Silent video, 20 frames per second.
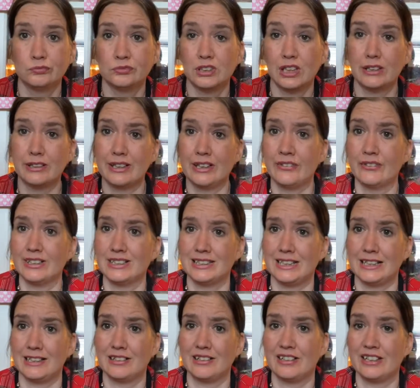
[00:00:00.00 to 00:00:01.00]
In different
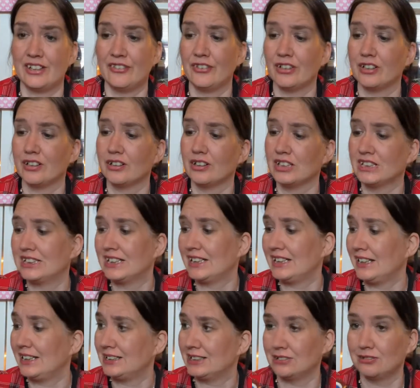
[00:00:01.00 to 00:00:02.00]

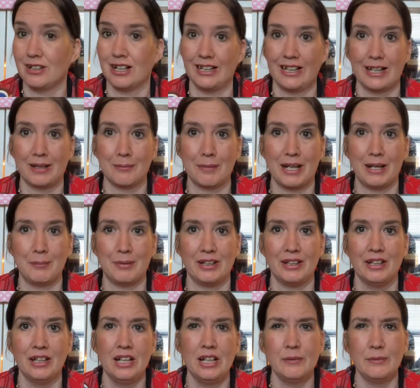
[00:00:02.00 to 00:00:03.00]
cities as well, like maybe
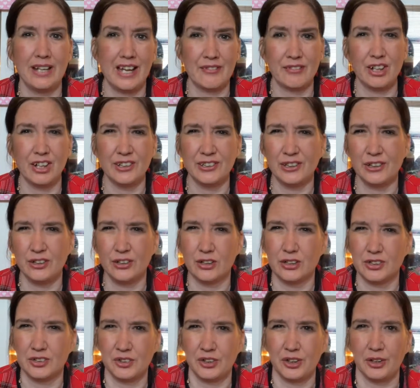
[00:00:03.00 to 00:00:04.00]
we have got a New York
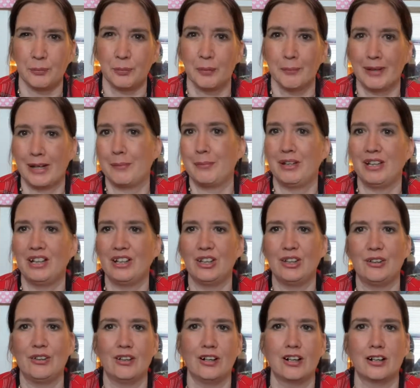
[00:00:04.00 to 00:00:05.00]
shoe, but maybe a New
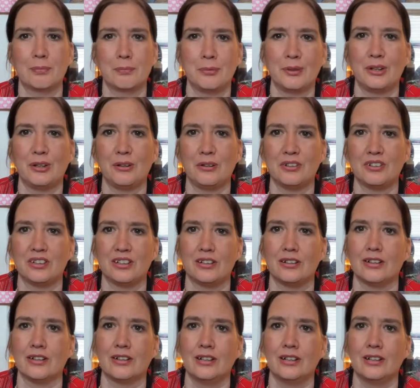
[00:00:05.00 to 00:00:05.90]
York boot and